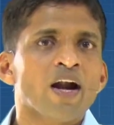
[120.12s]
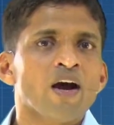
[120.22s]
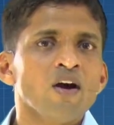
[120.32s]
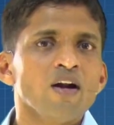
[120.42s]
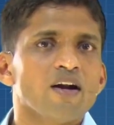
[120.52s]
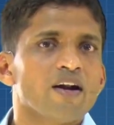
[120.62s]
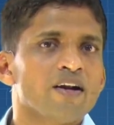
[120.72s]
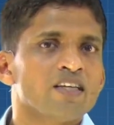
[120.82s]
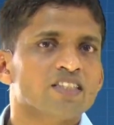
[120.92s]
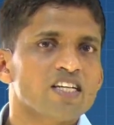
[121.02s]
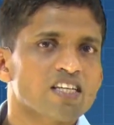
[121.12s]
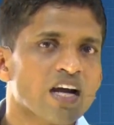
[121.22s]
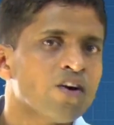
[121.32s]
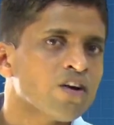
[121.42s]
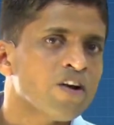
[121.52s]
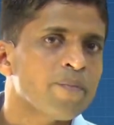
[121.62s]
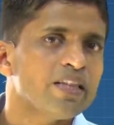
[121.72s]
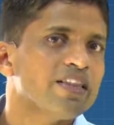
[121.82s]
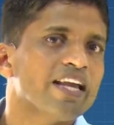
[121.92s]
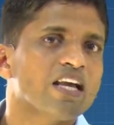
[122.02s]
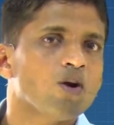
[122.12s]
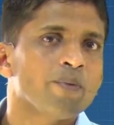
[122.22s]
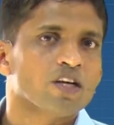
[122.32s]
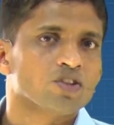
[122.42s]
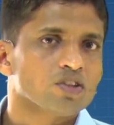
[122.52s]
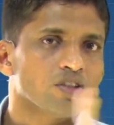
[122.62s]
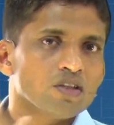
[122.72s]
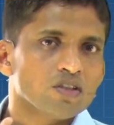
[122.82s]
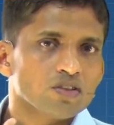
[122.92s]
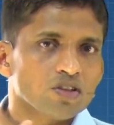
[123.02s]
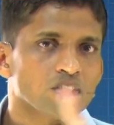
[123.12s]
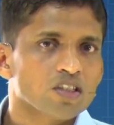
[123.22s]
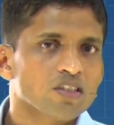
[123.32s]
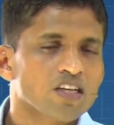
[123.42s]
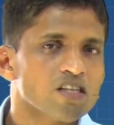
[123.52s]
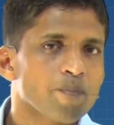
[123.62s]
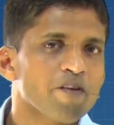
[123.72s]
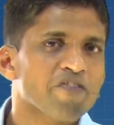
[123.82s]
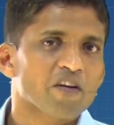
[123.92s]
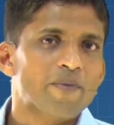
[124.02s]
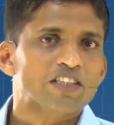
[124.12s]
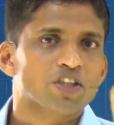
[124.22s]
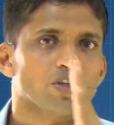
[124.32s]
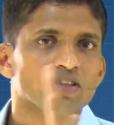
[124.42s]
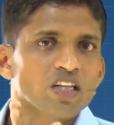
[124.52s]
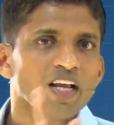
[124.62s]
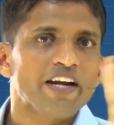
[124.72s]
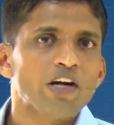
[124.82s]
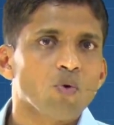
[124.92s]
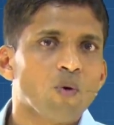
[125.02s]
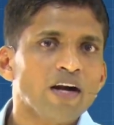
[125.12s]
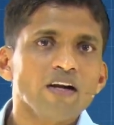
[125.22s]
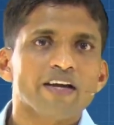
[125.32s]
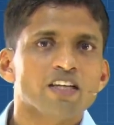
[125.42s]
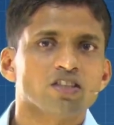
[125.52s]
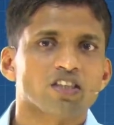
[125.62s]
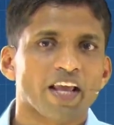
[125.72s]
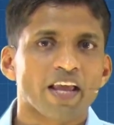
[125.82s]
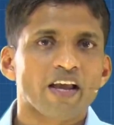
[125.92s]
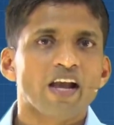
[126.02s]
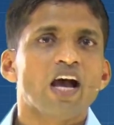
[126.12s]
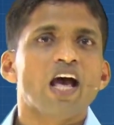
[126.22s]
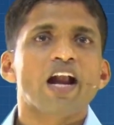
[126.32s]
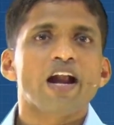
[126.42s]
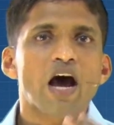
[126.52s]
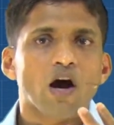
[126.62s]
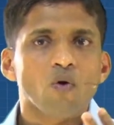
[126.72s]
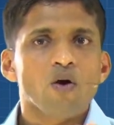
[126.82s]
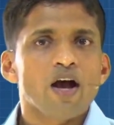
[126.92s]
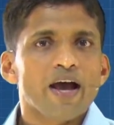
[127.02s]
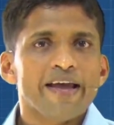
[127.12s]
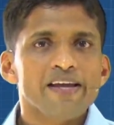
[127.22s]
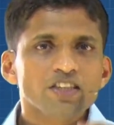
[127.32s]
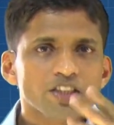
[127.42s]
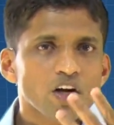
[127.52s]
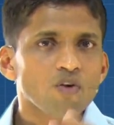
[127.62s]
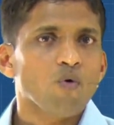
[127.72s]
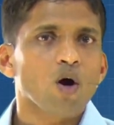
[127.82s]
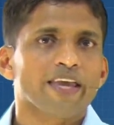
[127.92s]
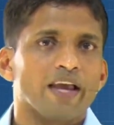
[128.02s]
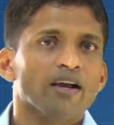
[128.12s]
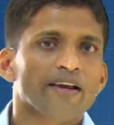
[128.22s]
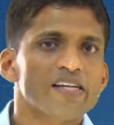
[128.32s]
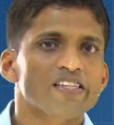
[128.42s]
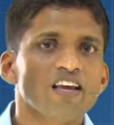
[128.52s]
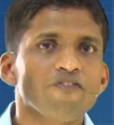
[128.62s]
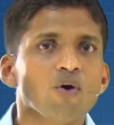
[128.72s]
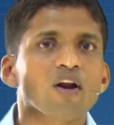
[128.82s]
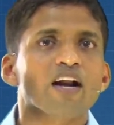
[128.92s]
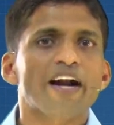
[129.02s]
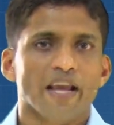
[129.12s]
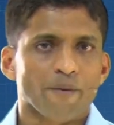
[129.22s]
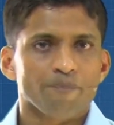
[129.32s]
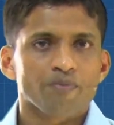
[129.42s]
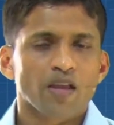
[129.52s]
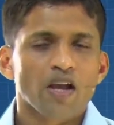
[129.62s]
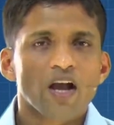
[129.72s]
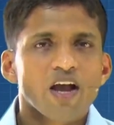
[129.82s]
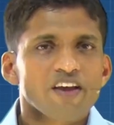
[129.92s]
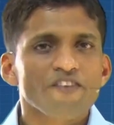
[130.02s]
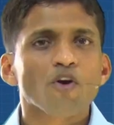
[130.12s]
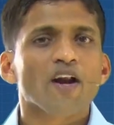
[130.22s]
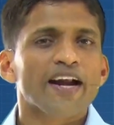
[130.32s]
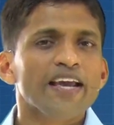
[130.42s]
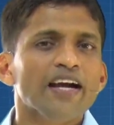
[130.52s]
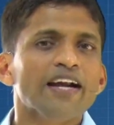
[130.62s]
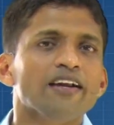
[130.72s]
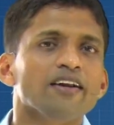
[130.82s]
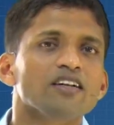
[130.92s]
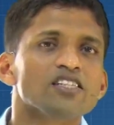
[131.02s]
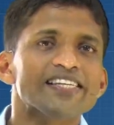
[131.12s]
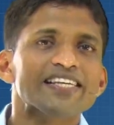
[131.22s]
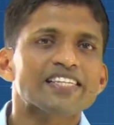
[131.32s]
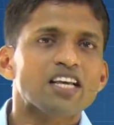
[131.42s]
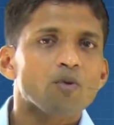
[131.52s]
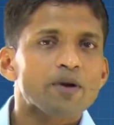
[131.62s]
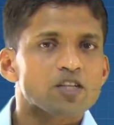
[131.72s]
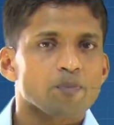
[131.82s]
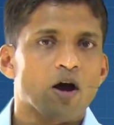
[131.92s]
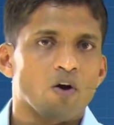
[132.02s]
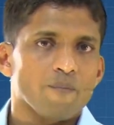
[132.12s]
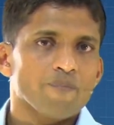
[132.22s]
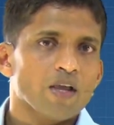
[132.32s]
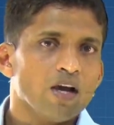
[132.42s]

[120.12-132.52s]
1 hour, distance covered will be 3 kilometers. So there is a perfect match here. 3 into 1 is 3. Now, instead of walking, let's say if you are running at 6 kilometers per hour,